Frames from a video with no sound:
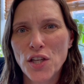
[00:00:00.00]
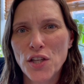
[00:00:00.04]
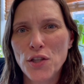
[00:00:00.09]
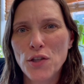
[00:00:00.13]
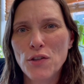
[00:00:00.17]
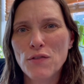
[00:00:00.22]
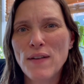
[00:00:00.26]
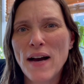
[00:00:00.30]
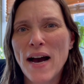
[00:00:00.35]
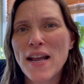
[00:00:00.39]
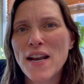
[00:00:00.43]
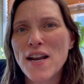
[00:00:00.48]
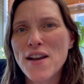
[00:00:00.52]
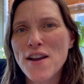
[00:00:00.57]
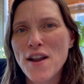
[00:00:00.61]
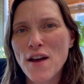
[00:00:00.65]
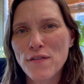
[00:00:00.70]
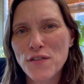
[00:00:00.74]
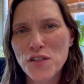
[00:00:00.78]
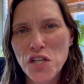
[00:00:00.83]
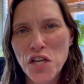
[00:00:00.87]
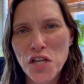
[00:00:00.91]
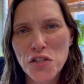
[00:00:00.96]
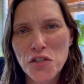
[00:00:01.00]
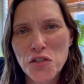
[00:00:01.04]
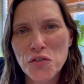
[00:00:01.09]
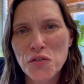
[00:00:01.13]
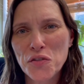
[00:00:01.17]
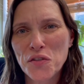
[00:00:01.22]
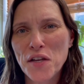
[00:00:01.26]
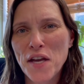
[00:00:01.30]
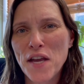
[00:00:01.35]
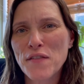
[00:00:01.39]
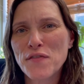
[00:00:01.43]
You've had enough change in
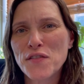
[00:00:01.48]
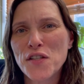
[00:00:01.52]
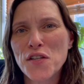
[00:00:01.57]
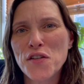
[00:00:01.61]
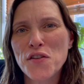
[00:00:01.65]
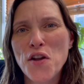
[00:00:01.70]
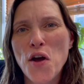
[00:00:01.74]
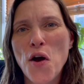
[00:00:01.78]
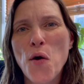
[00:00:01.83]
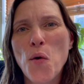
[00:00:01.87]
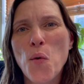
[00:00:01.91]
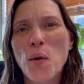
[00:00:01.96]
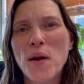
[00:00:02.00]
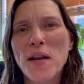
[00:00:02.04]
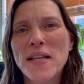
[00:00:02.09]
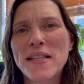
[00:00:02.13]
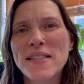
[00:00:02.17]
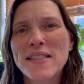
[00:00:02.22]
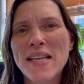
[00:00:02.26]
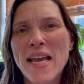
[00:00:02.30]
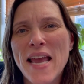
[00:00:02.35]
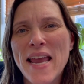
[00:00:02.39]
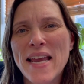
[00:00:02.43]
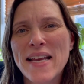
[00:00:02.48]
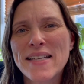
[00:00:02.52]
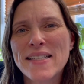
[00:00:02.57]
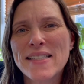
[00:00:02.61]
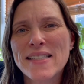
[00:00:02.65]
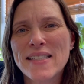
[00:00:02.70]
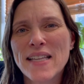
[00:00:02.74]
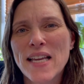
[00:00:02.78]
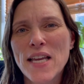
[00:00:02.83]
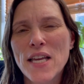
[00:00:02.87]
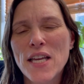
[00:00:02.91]
your life to know what it
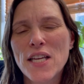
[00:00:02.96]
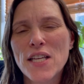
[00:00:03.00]
takes.